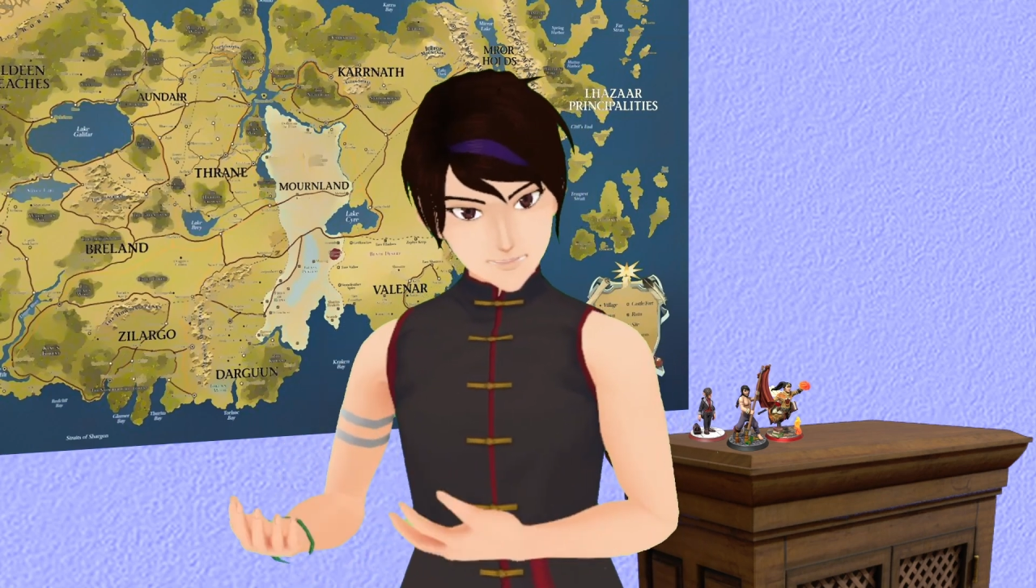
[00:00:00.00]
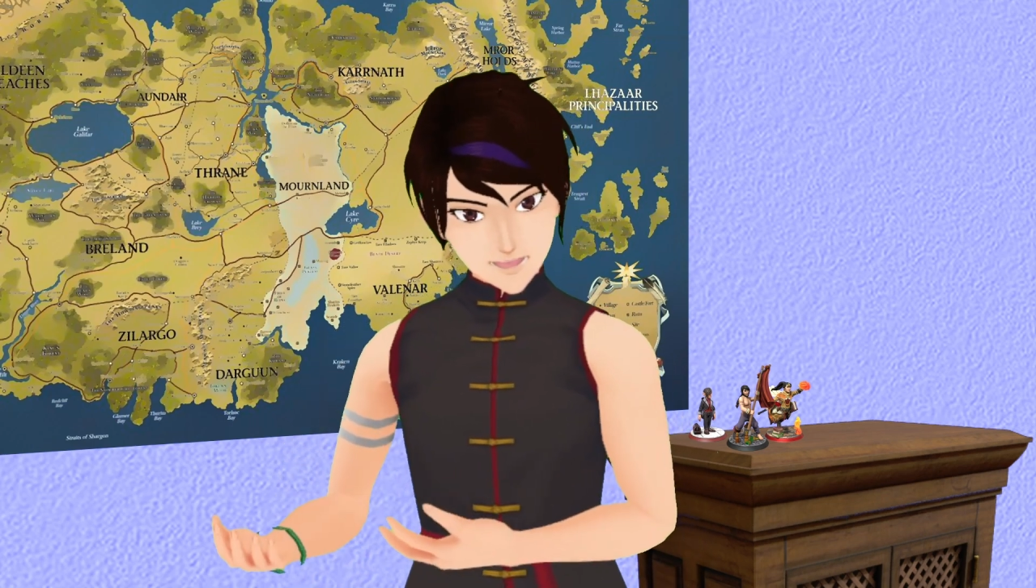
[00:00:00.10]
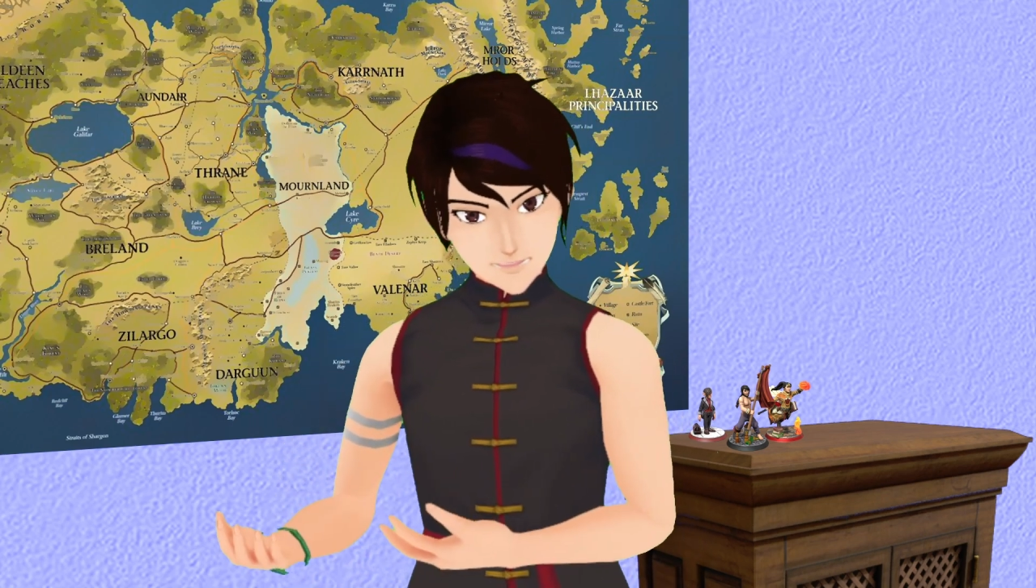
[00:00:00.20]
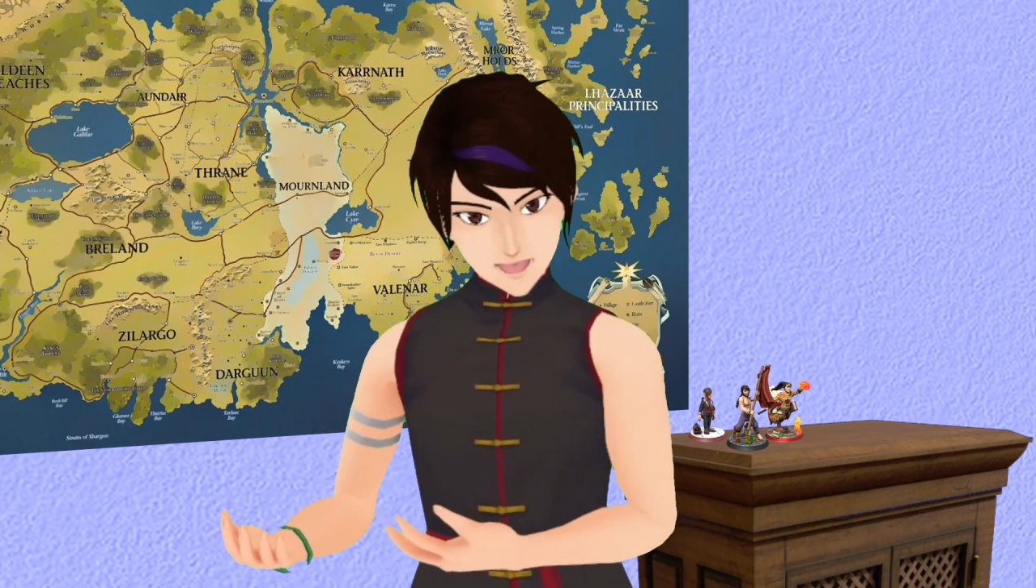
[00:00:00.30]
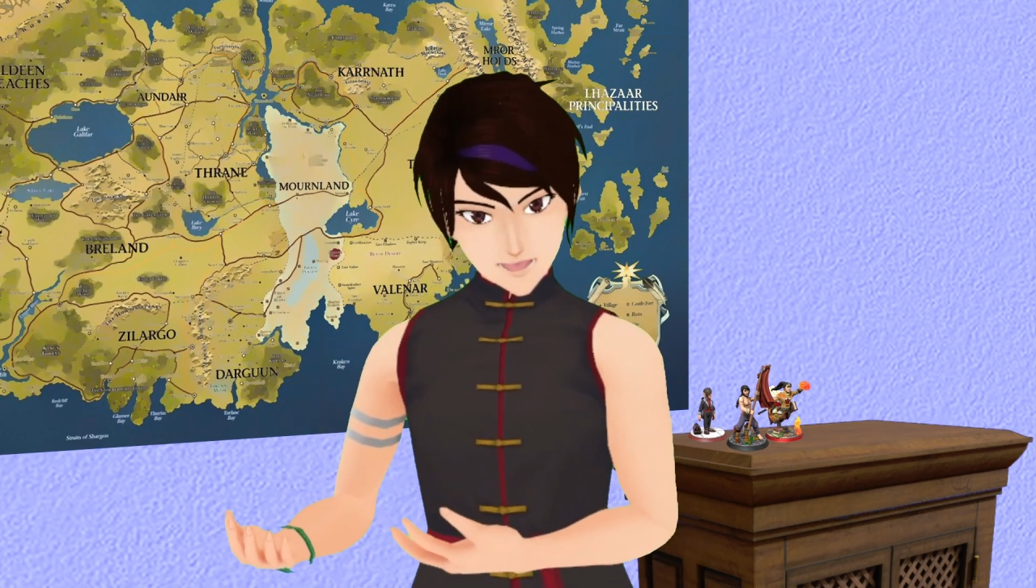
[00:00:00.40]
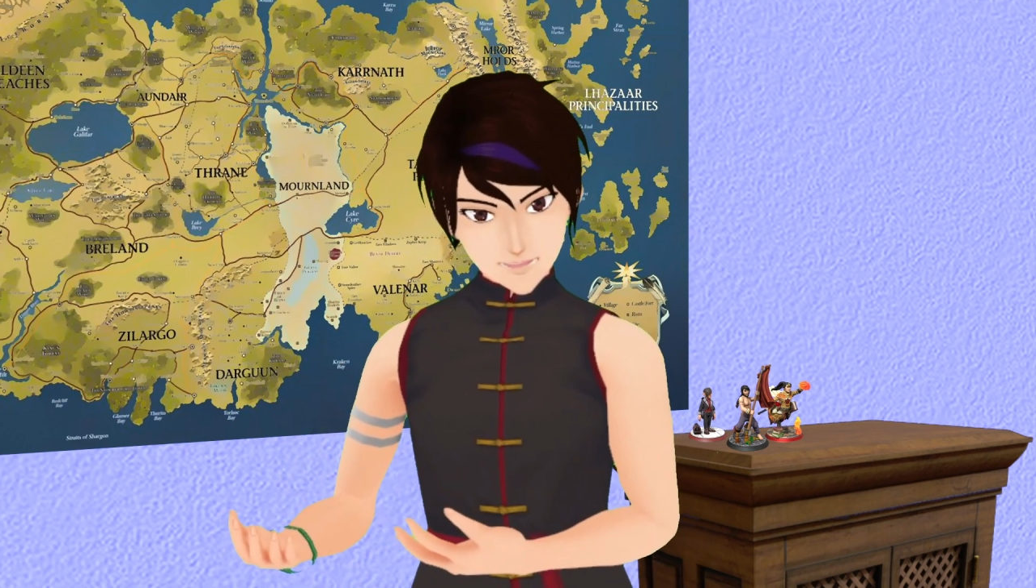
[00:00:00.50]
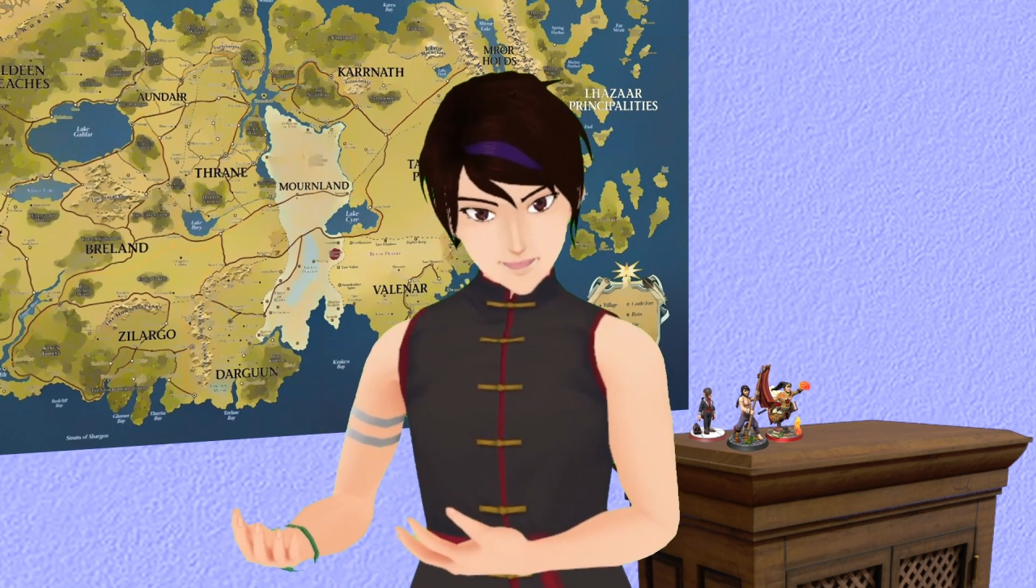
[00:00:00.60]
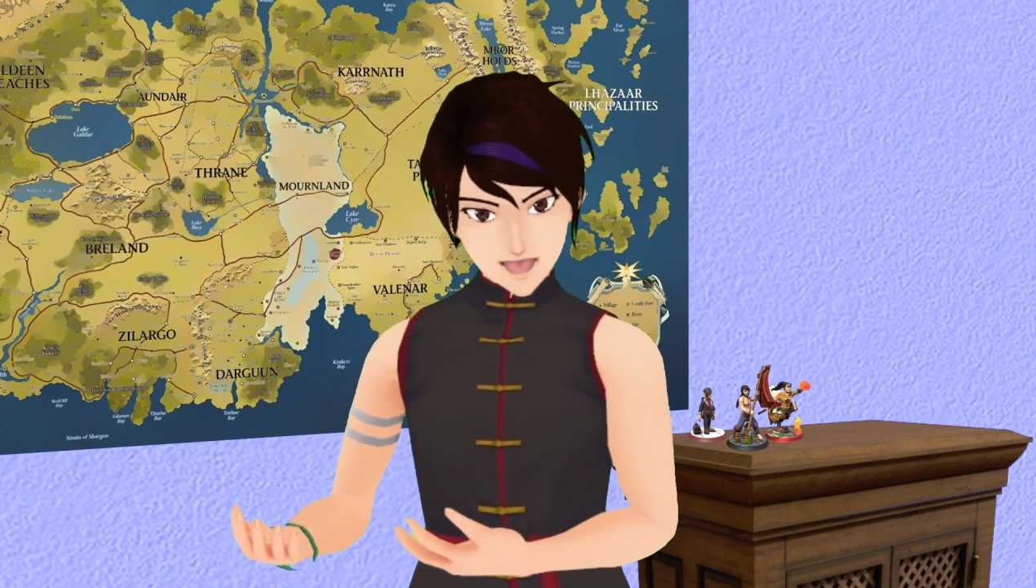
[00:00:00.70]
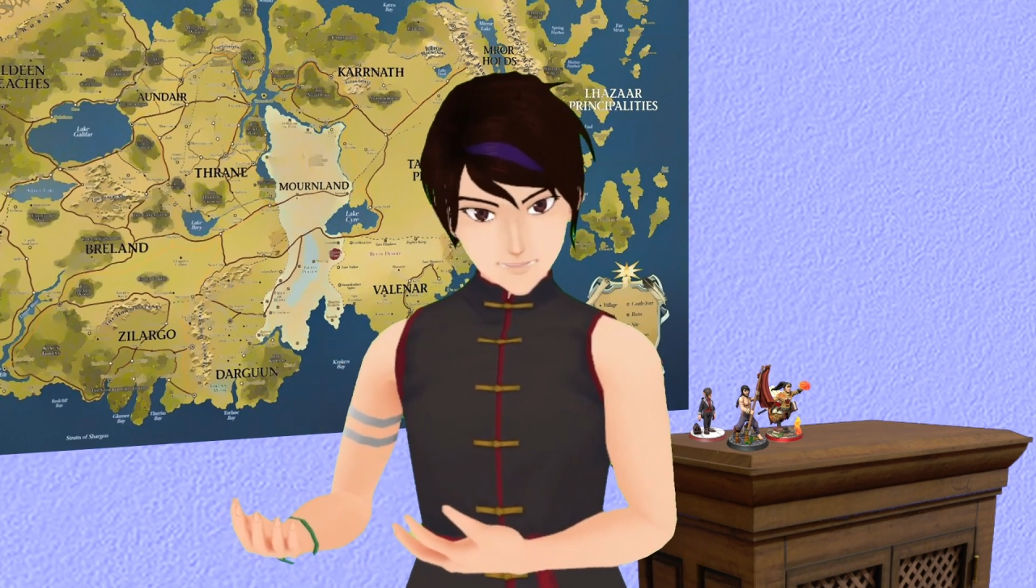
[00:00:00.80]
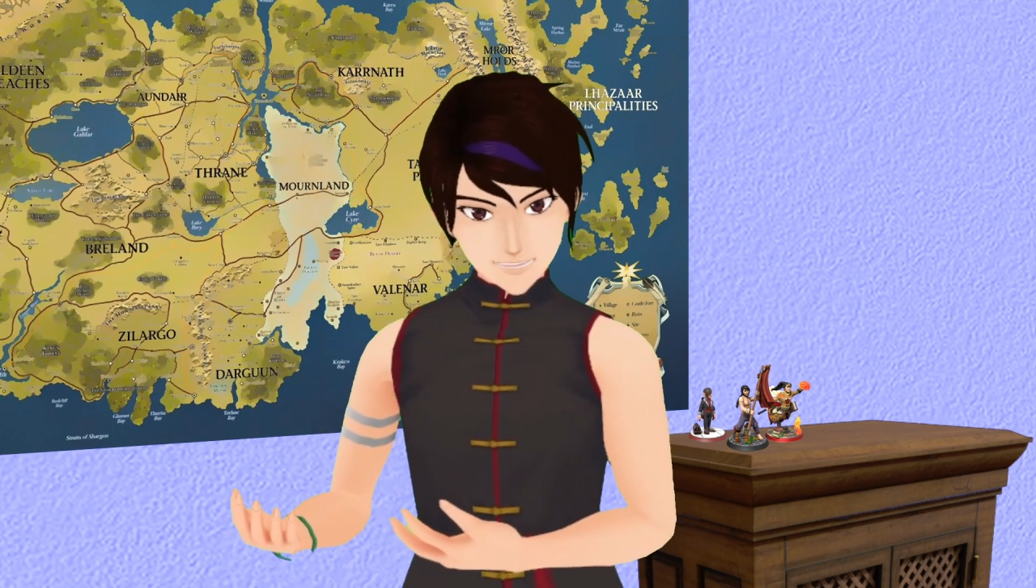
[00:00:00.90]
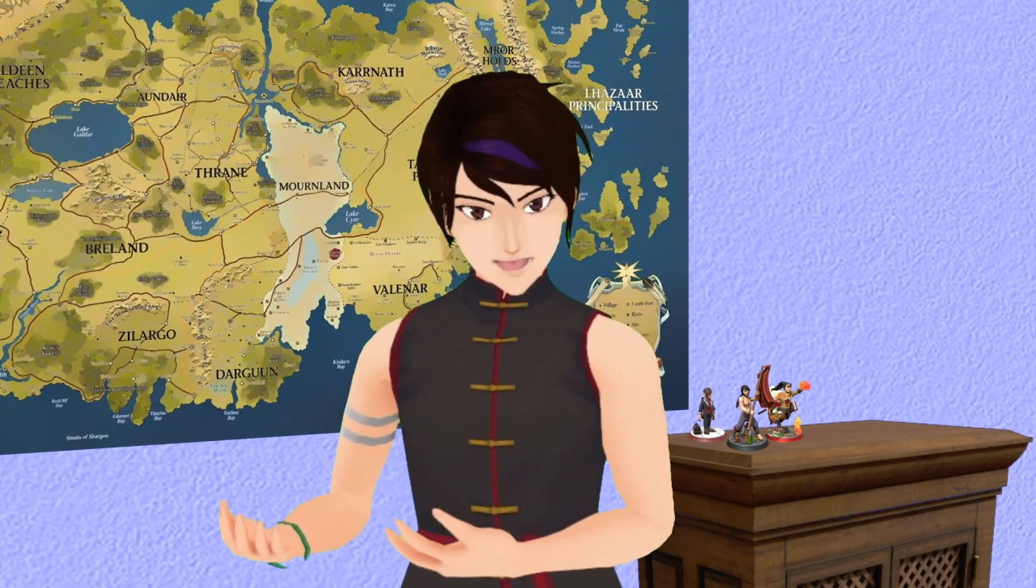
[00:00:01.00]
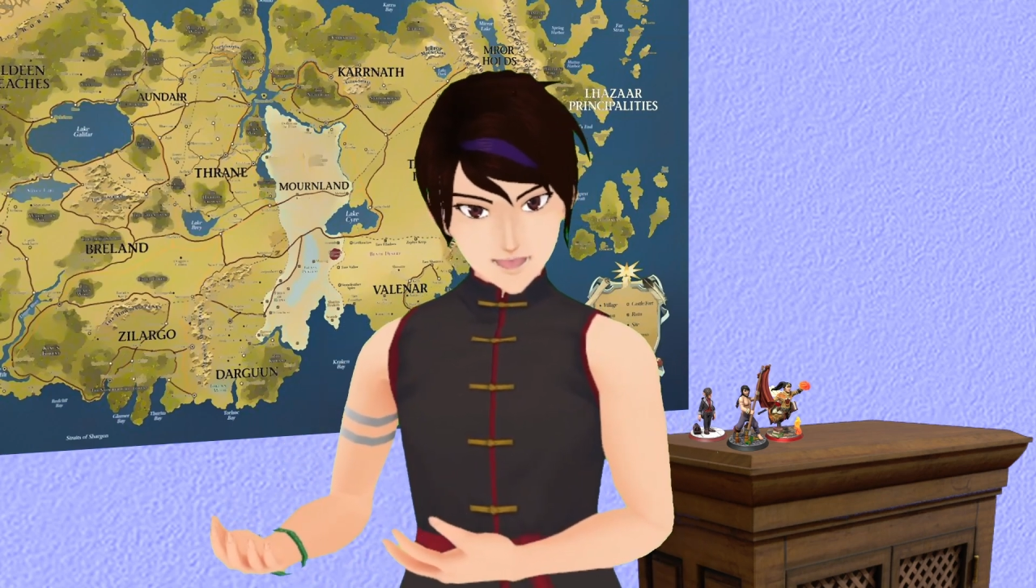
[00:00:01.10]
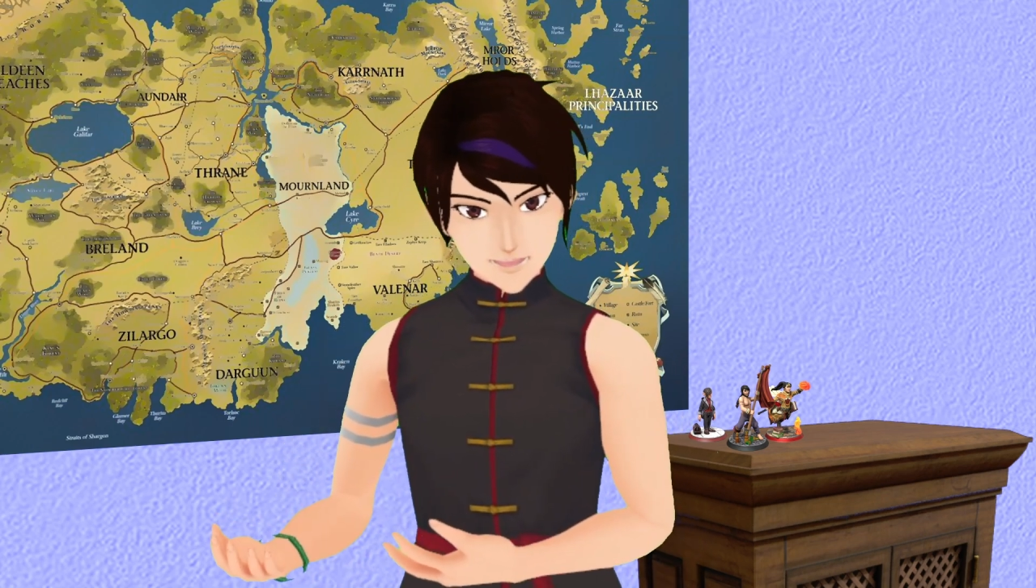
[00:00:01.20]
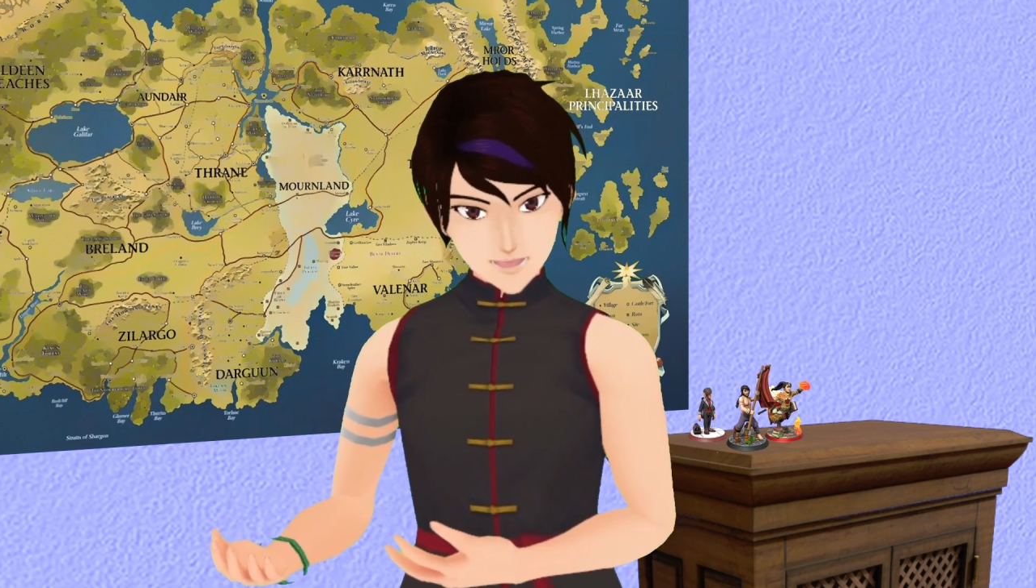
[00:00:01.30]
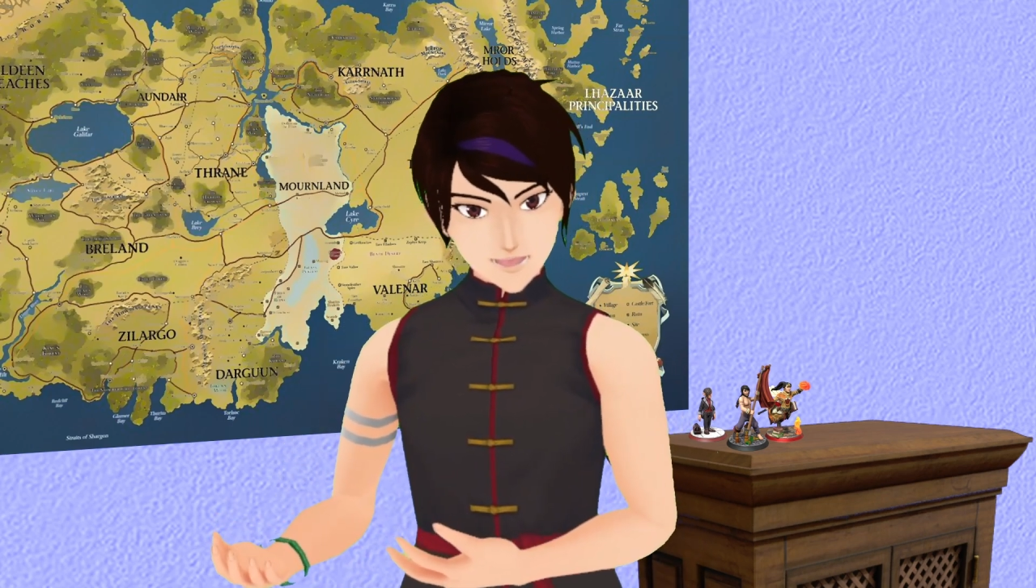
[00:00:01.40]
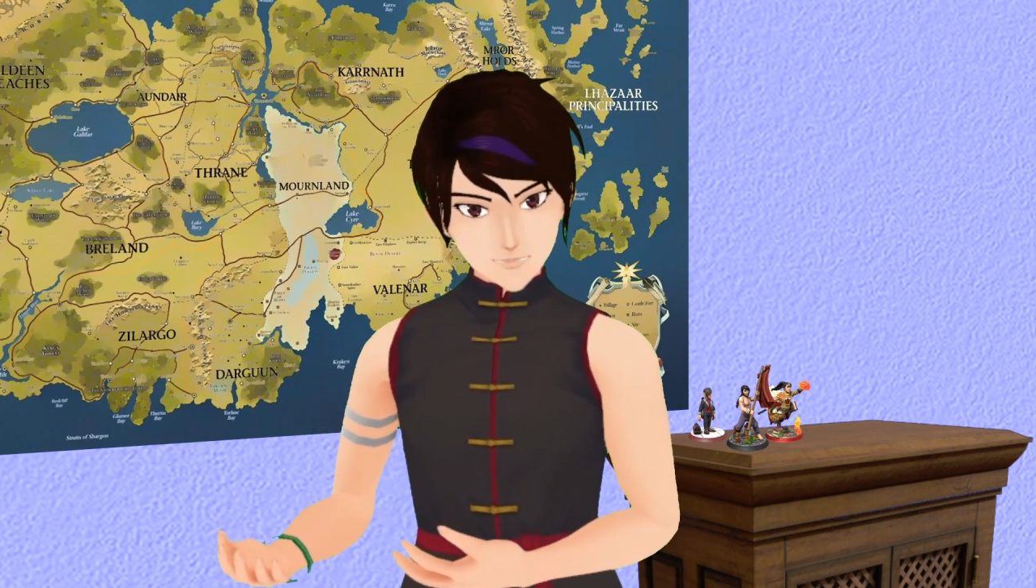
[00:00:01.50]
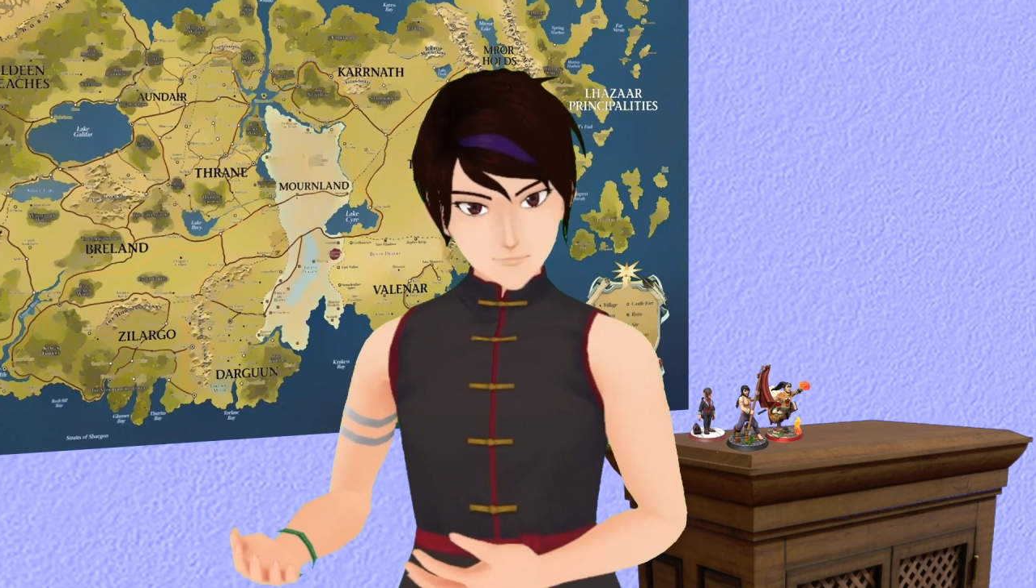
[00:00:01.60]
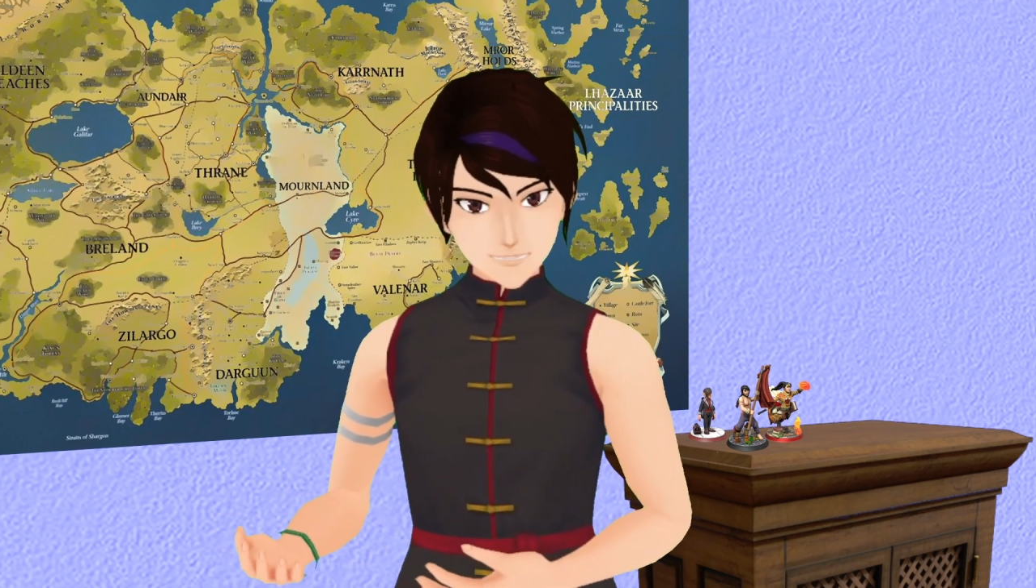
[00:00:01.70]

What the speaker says: vicious mockery lines at the ready.